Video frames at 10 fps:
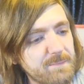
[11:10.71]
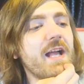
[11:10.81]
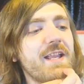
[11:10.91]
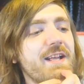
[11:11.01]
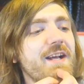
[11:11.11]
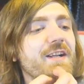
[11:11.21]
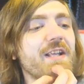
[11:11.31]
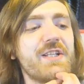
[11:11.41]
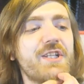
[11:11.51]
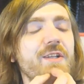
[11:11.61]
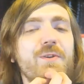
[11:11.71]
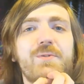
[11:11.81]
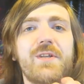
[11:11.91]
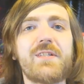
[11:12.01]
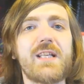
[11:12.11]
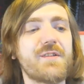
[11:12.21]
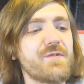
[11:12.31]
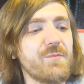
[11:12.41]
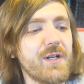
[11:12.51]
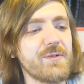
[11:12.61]
And then, and then Jill also says
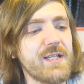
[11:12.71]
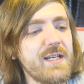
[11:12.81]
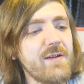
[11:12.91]
of someone else,